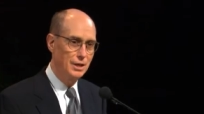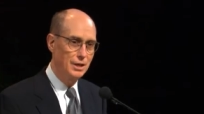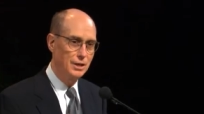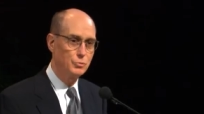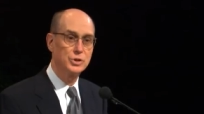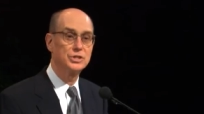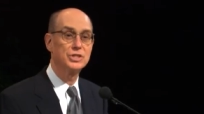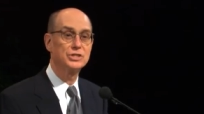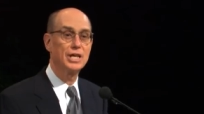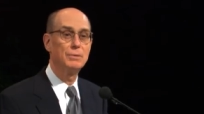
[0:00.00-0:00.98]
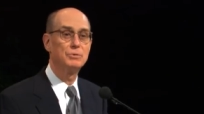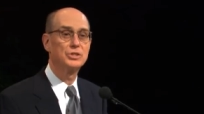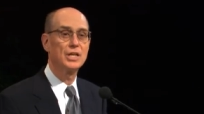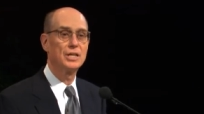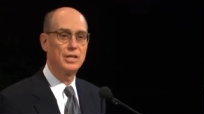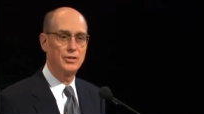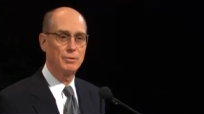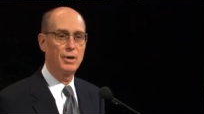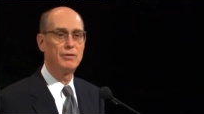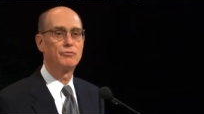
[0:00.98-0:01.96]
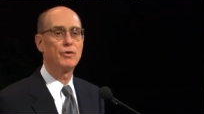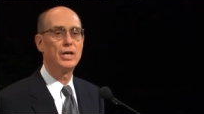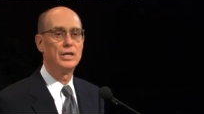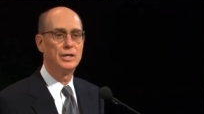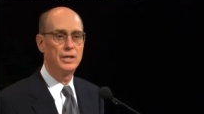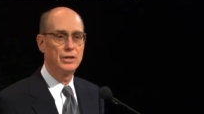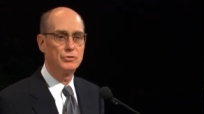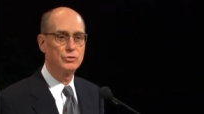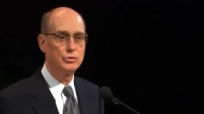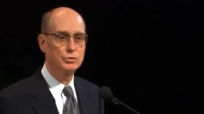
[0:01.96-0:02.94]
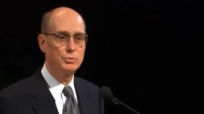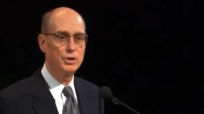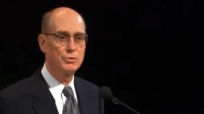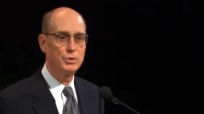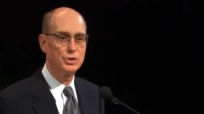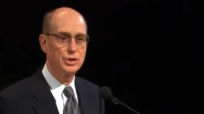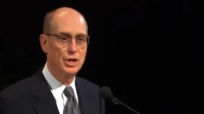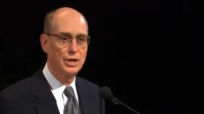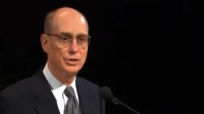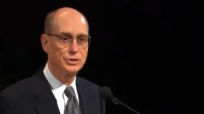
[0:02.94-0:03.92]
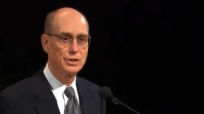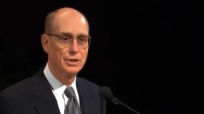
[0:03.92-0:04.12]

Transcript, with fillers: It was this same Sunday that my friend introduced me to the missionaries.